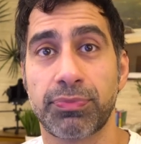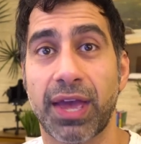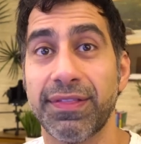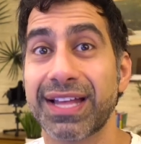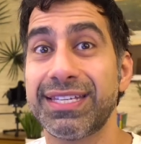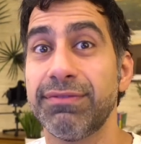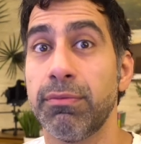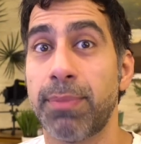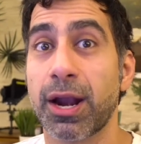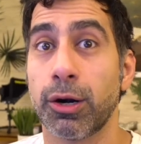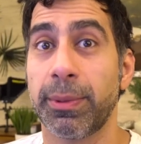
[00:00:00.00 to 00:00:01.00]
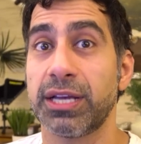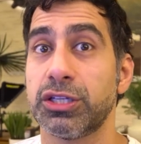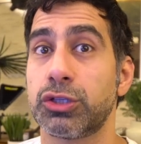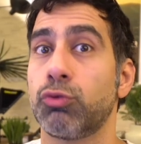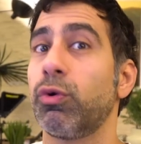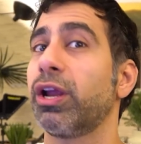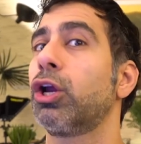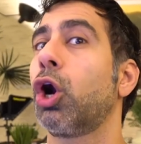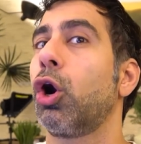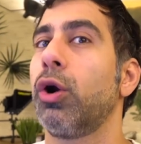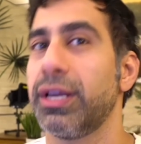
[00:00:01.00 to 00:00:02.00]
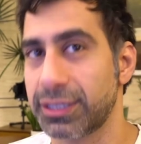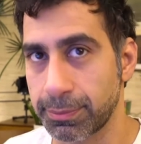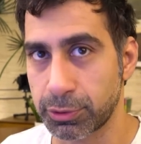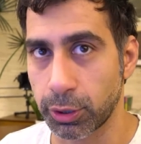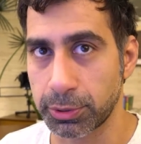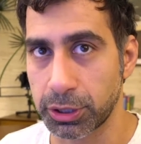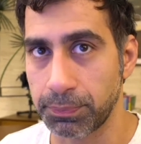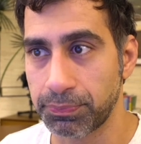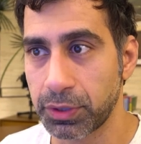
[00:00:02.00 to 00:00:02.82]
And that's even better because it's a recurring subscription.